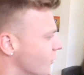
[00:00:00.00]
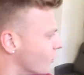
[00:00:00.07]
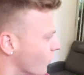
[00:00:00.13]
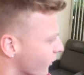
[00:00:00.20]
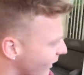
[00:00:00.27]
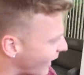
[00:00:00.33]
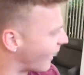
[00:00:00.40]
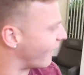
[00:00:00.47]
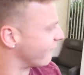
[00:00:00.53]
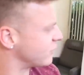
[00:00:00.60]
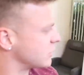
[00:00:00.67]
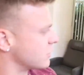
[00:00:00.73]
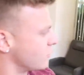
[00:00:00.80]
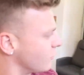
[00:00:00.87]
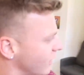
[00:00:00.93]
Or
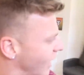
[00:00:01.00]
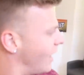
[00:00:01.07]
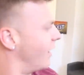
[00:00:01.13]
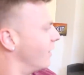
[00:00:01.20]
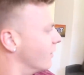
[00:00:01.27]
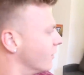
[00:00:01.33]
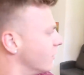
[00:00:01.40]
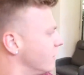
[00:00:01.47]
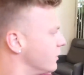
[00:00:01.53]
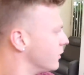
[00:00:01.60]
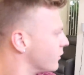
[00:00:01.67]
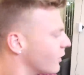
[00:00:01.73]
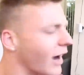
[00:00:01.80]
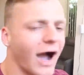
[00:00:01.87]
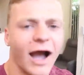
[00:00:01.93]
F's, or L,
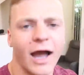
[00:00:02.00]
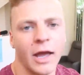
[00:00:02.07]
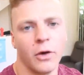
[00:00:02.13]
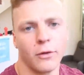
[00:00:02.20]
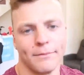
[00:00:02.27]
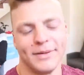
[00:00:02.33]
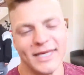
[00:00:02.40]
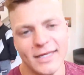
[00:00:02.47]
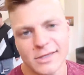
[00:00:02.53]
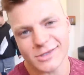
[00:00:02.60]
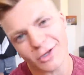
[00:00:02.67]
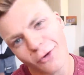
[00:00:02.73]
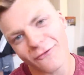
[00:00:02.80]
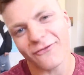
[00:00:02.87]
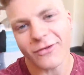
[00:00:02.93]
or I, or
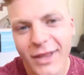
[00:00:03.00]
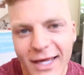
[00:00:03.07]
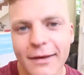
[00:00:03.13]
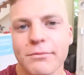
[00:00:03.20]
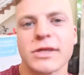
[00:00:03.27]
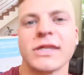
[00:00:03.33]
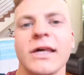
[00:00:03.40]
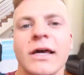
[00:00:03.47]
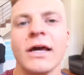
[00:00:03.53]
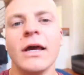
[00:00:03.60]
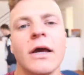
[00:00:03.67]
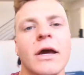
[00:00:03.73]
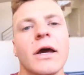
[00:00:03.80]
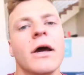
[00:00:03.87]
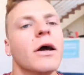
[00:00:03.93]
P's. No flips.
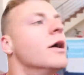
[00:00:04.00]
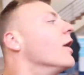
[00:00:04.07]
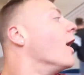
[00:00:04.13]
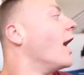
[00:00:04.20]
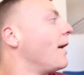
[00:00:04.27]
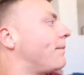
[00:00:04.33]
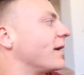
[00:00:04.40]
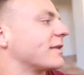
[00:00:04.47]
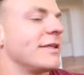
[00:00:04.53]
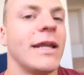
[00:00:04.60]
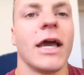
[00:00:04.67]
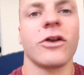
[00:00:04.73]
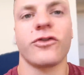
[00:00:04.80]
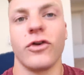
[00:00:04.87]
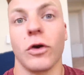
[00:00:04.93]
All right, pick the
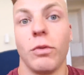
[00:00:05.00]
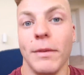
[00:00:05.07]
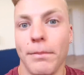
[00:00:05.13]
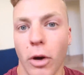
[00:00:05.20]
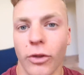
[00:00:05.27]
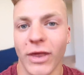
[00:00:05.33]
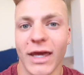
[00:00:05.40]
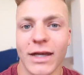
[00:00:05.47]
next trick. We both